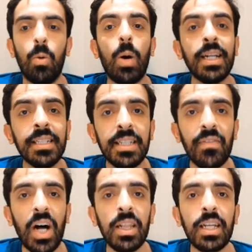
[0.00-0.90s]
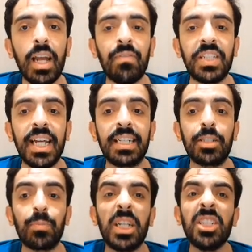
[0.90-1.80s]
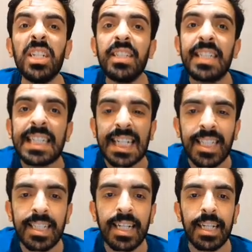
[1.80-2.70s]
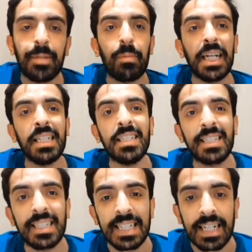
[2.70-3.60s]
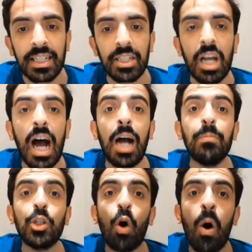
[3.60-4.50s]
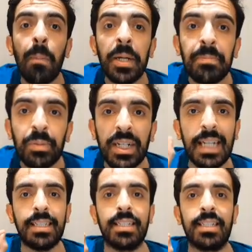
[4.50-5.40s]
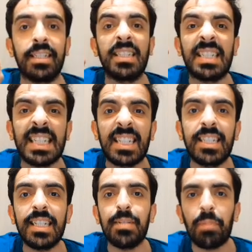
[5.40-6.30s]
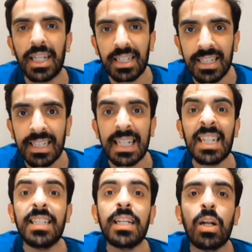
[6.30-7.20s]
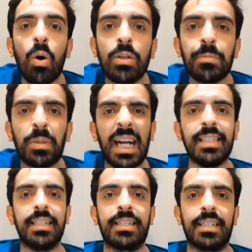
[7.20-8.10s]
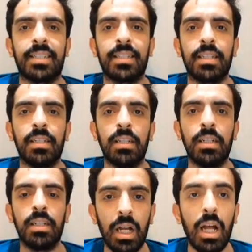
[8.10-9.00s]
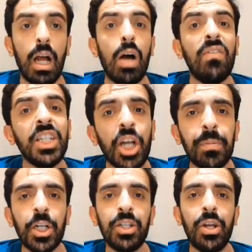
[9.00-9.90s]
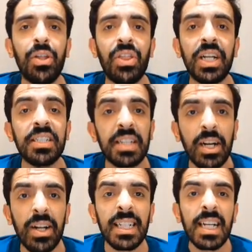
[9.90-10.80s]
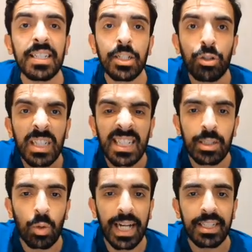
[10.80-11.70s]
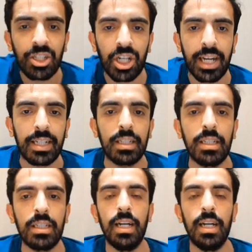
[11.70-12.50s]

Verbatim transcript: What is the value of the expression 16 minus 6 times open parenthesis 16 minus 6 close parenthesis? Which option do you think is the correct answer to this question?